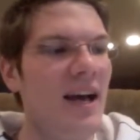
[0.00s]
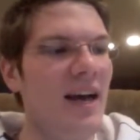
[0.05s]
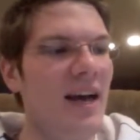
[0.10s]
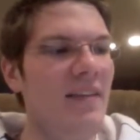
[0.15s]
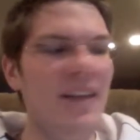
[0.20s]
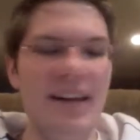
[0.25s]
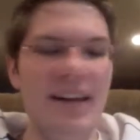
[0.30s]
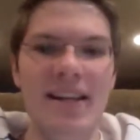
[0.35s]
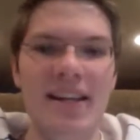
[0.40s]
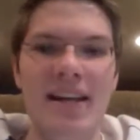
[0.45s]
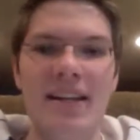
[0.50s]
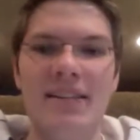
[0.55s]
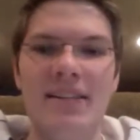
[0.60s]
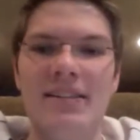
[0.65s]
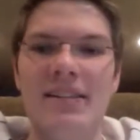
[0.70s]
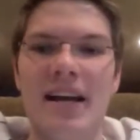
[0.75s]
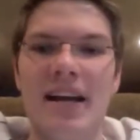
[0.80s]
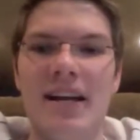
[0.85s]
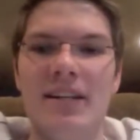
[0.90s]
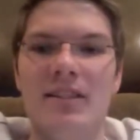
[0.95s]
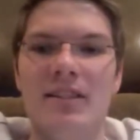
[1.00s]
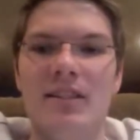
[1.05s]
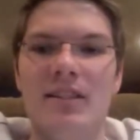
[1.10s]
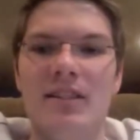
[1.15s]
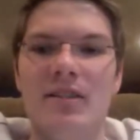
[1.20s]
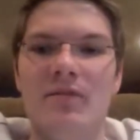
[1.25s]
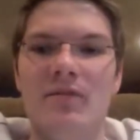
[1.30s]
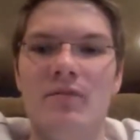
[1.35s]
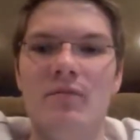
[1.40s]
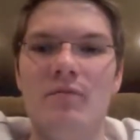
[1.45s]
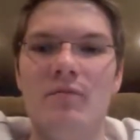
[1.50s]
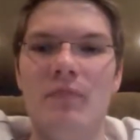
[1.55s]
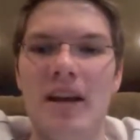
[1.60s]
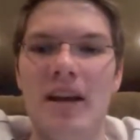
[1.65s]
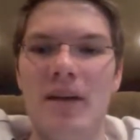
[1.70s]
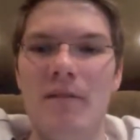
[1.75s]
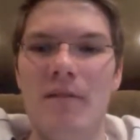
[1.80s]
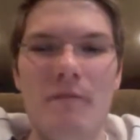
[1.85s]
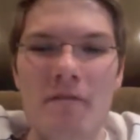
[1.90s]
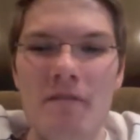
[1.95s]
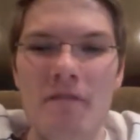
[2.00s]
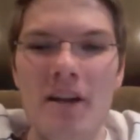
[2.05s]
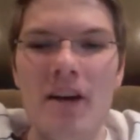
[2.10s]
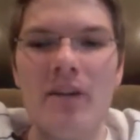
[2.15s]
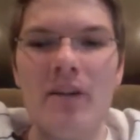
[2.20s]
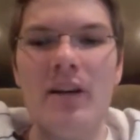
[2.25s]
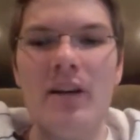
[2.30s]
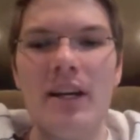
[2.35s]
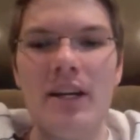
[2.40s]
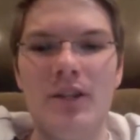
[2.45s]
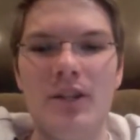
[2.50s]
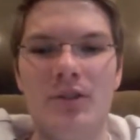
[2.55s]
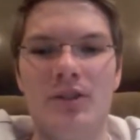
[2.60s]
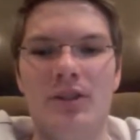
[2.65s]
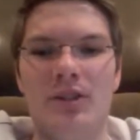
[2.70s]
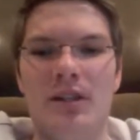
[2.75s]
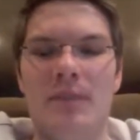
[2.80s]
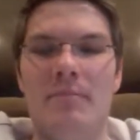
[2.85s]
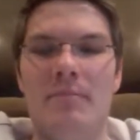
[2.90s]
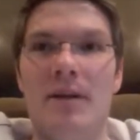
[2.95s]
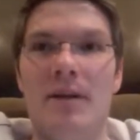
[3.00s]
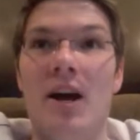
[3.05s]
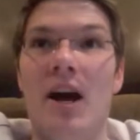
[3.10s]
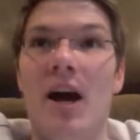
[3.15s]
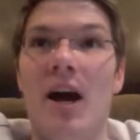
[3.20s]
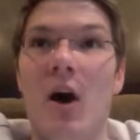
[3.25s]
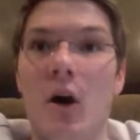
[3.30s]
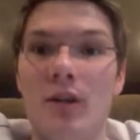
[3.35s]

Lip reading: And then he decided to make a very interesting but